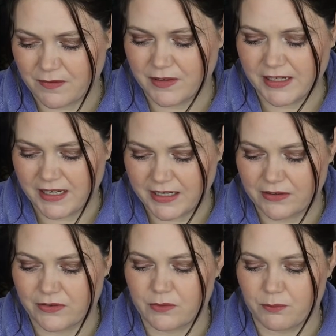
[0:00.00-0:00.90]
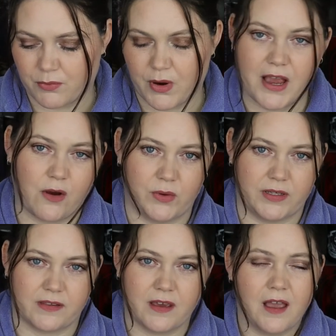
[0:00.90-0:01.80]
Beverly Hills Brow
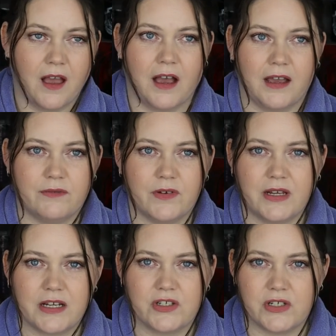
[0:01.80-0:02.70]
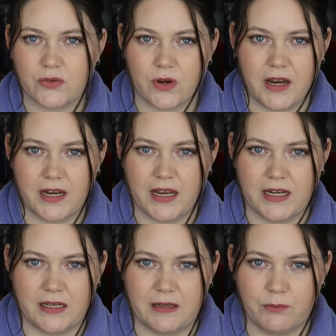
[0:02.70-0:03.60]
Wiz. I've not actually tried
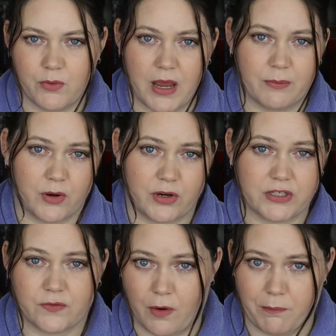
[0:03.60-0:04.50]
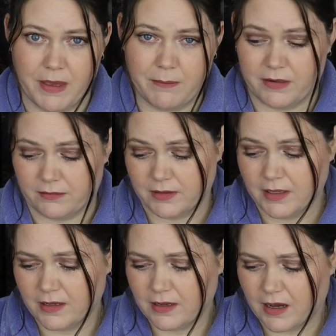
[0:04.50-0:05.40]
any brow products from them, and
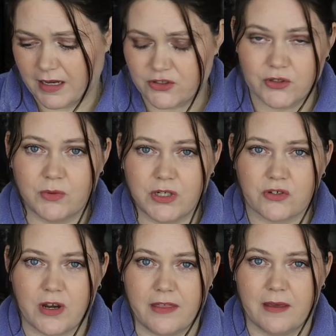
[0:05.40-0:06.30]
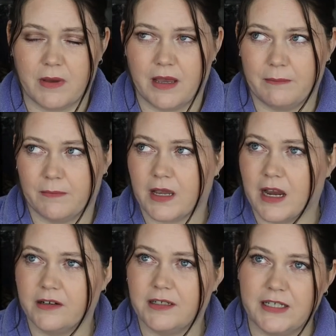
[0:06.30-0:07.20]
I do want to try them. I'm
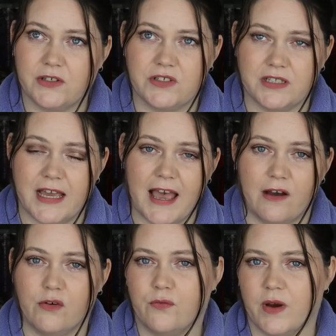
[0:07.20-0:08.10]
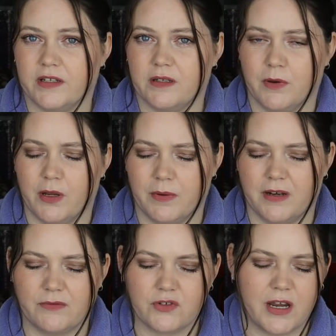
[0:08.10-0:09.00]
currently using the e.l.f. one at the
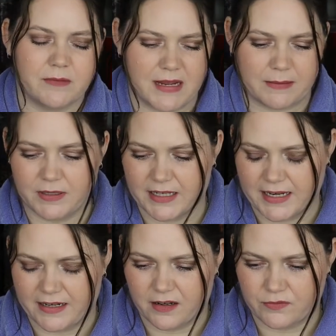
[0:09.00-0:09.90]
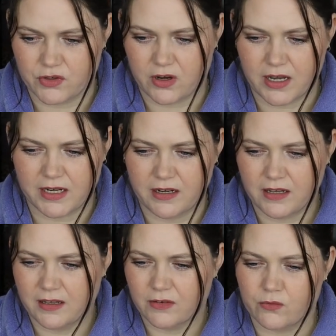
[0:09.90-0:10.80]
moment. I've tried Maybelline, I've tried
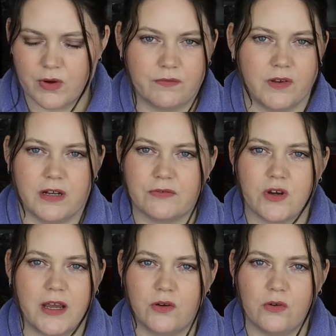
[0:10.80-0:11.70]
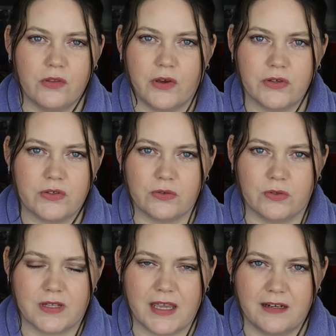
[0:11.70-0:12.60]
Revlon, I've tried all those
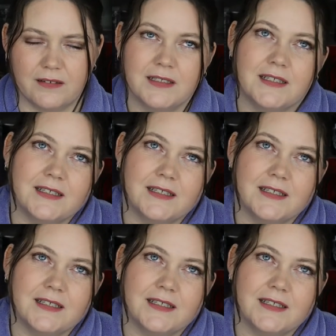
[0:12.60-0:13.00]
sorts, and